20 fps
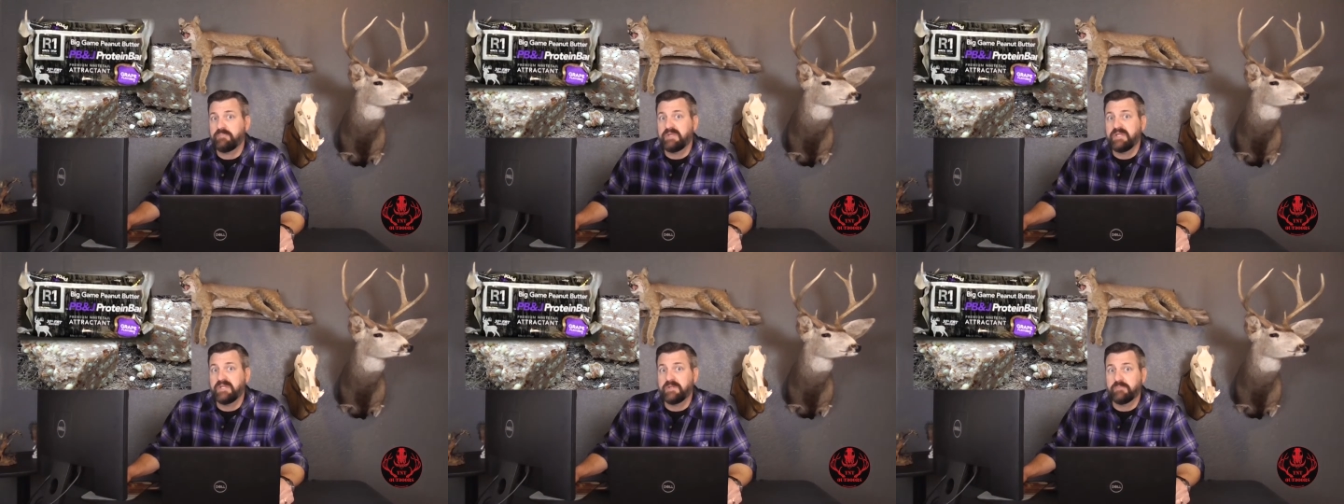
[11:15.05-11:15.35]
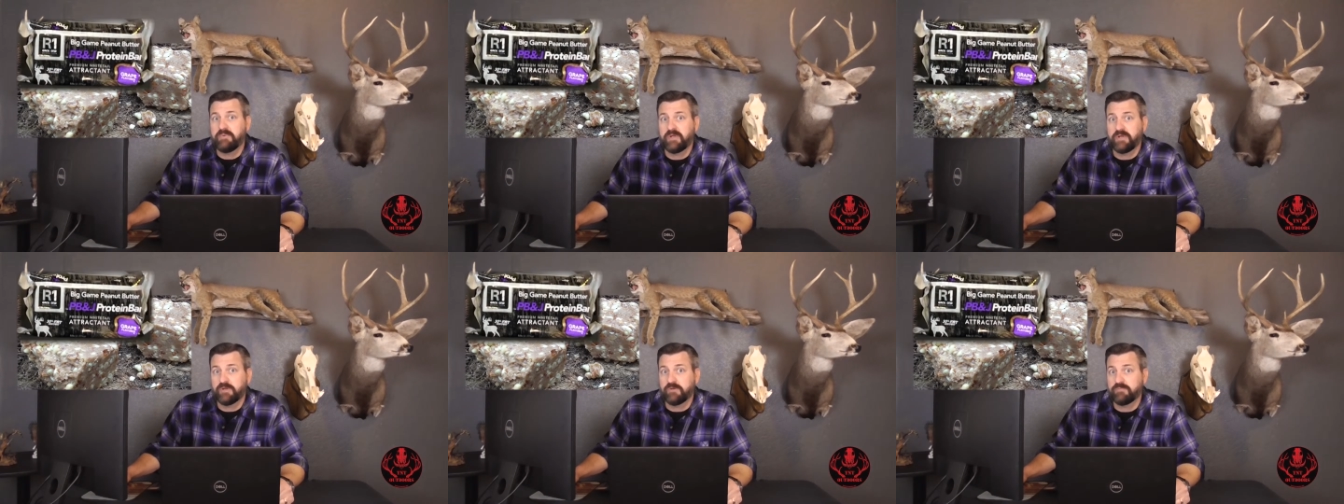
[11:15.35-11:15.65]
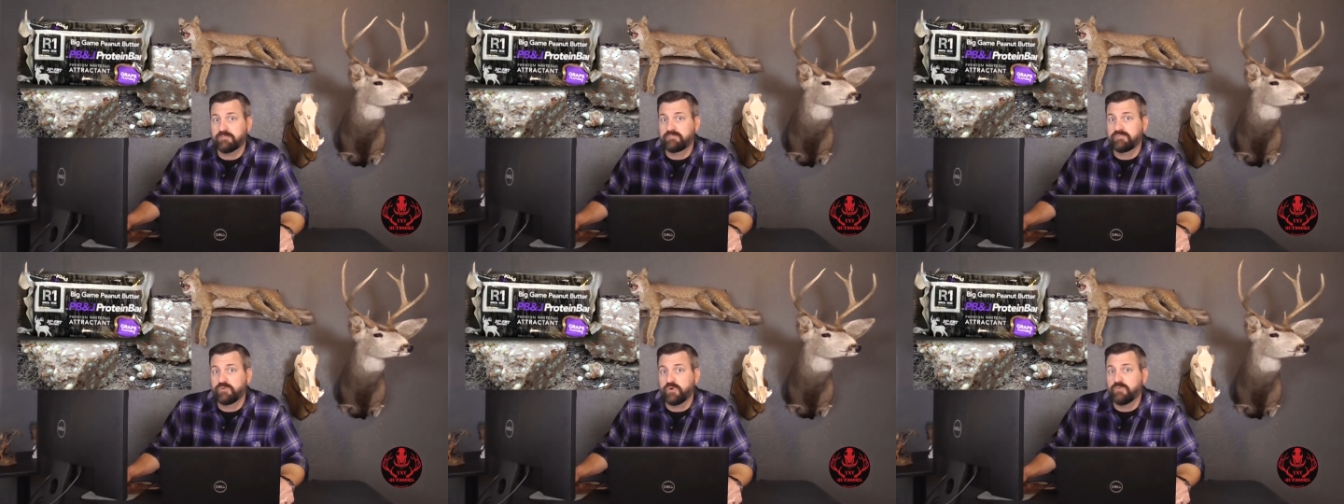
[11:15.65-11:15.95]
Peanut Butter
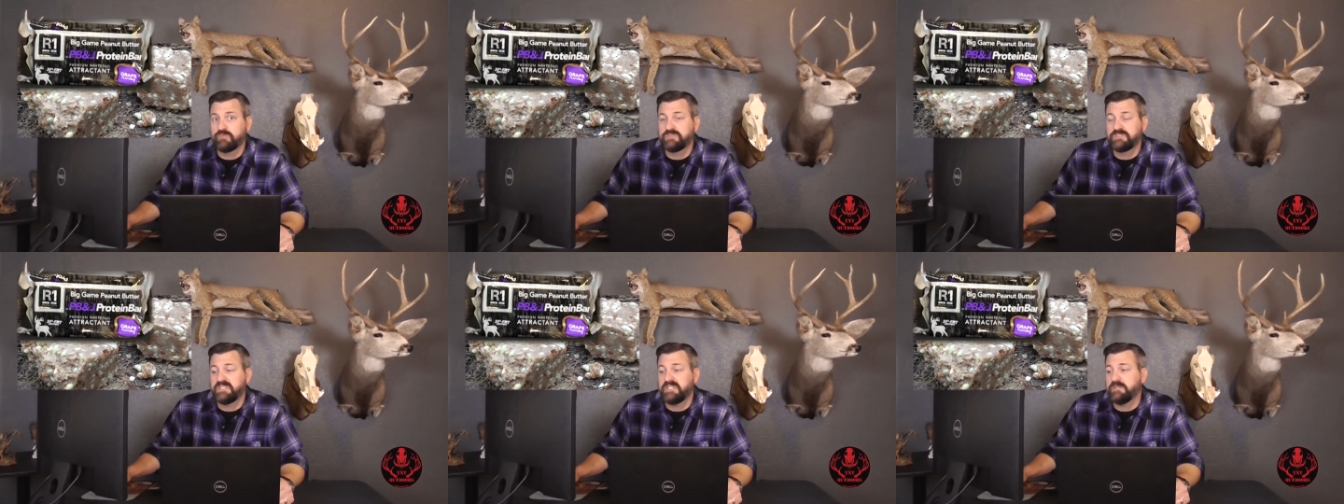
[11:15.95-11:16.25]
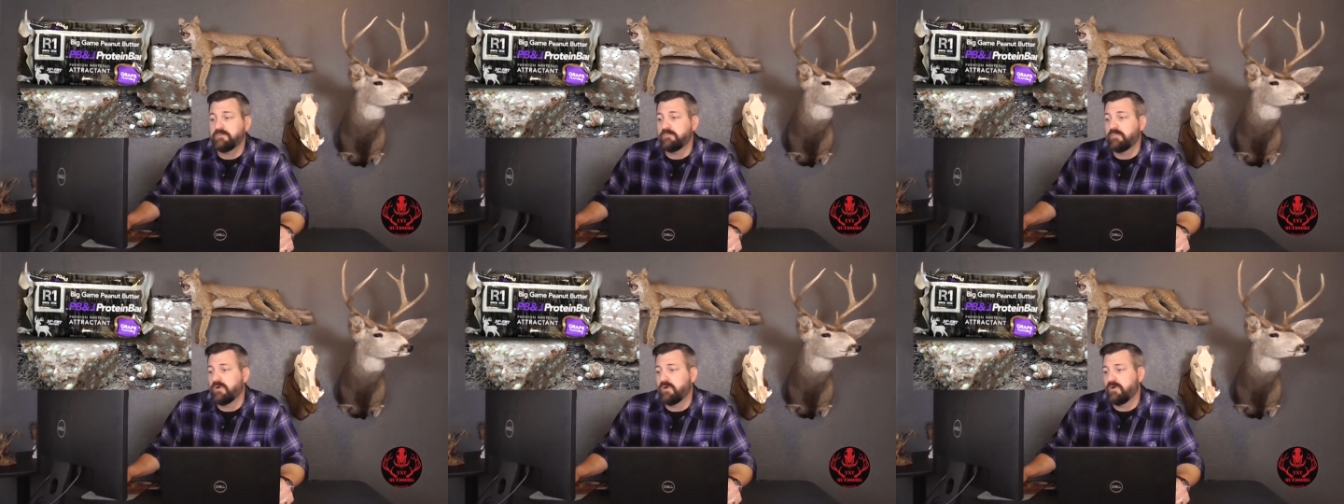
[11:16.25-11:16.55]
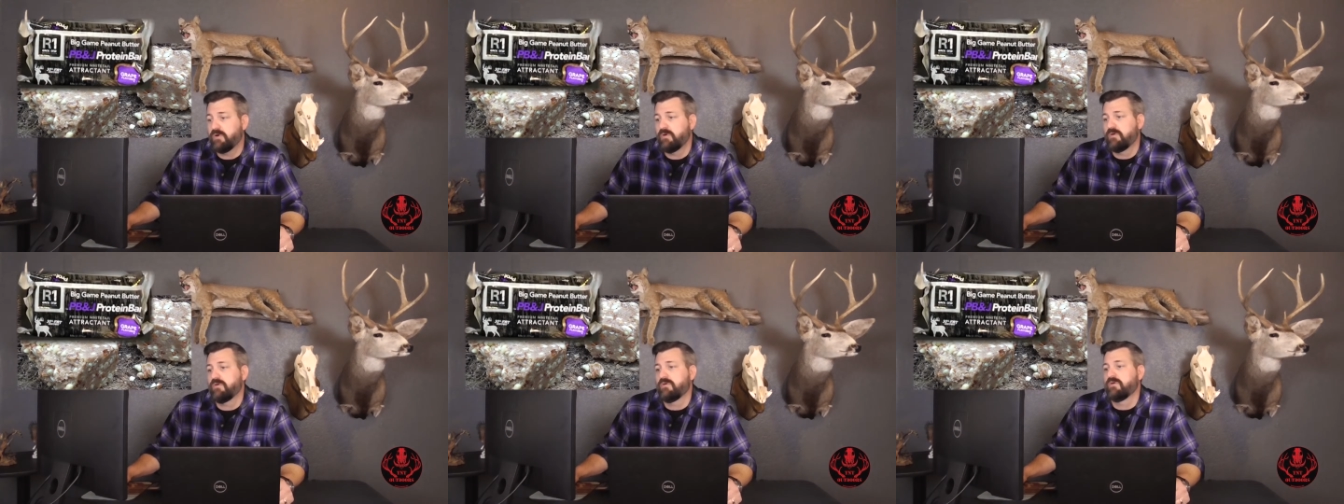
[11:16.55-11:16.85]
Protein
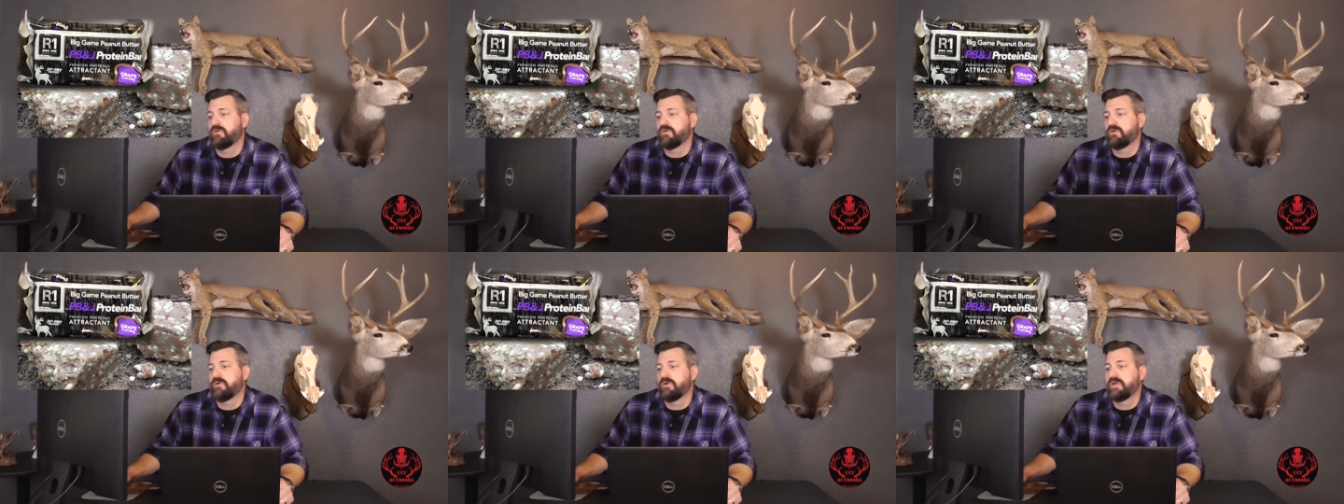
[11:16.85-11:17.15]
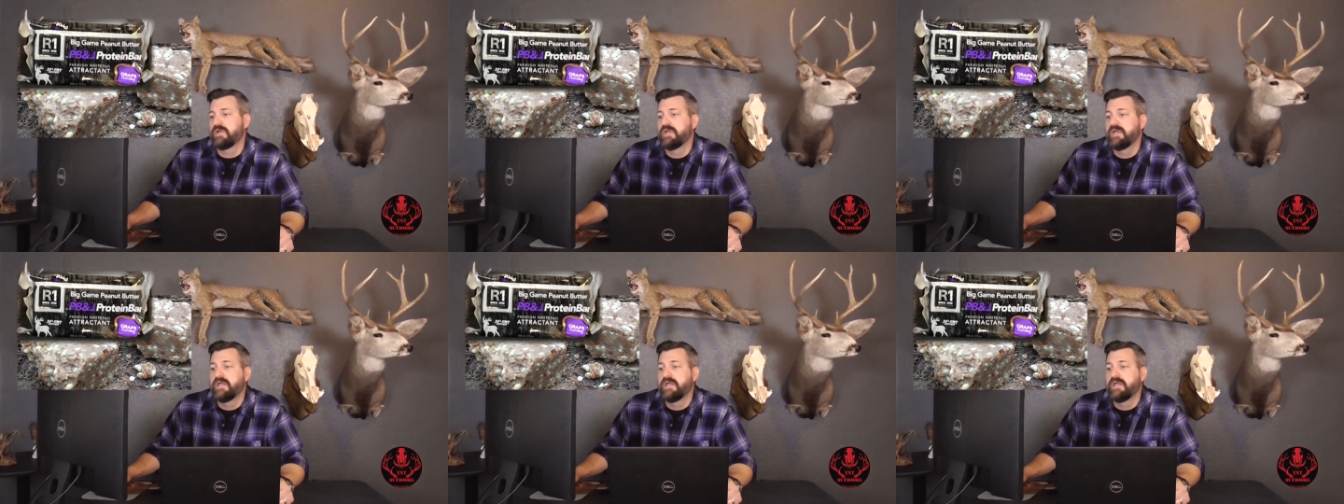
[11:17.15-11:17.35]
Bar.